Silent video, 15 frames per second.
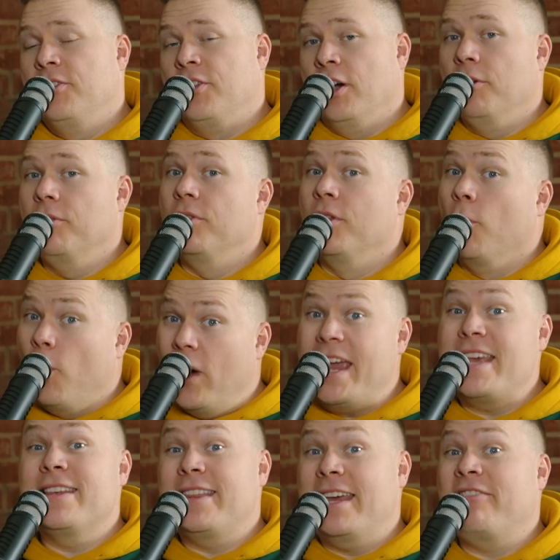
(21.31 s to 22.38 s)
So the
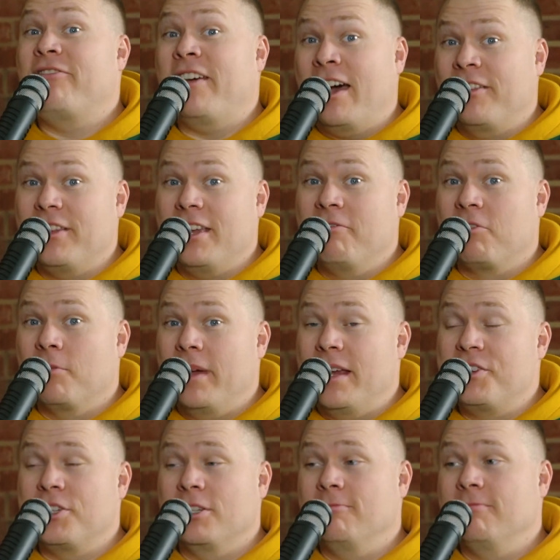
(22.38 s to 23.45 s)
way that they found the
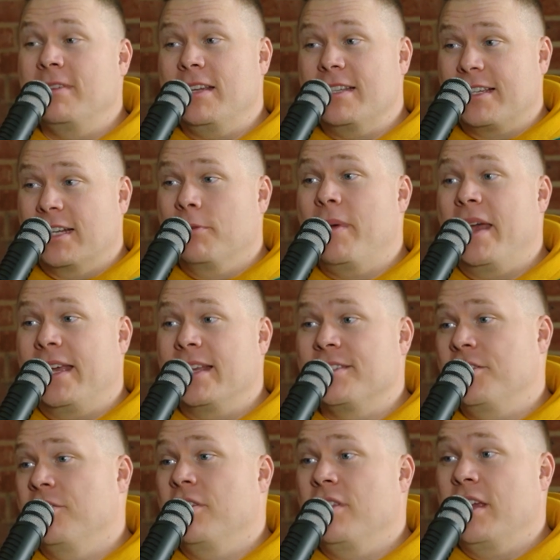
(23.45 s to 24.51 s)
information is going to make it
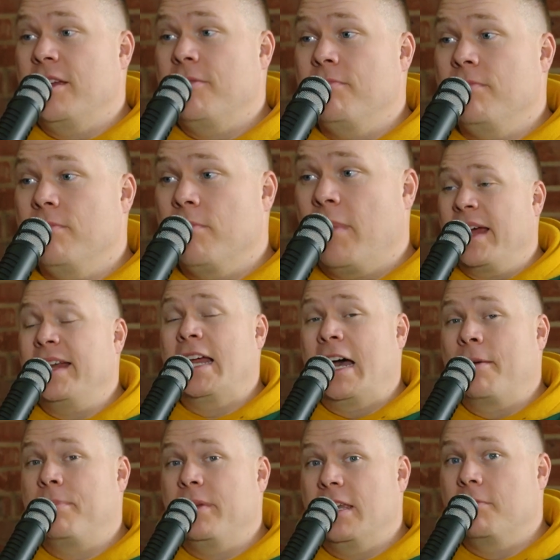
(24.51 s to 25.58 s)
so that they might
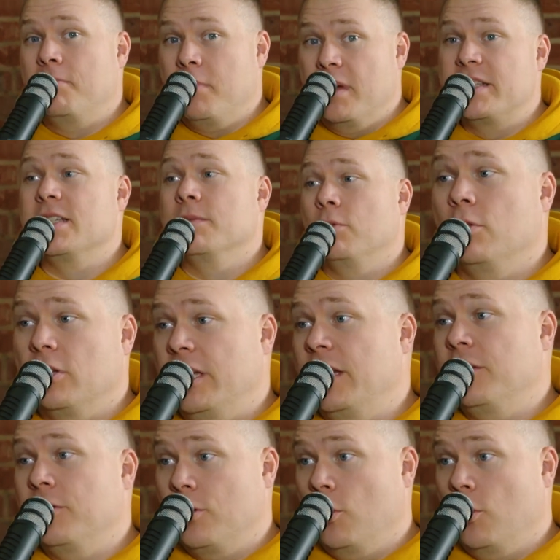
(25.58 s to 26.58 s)
not be admissible in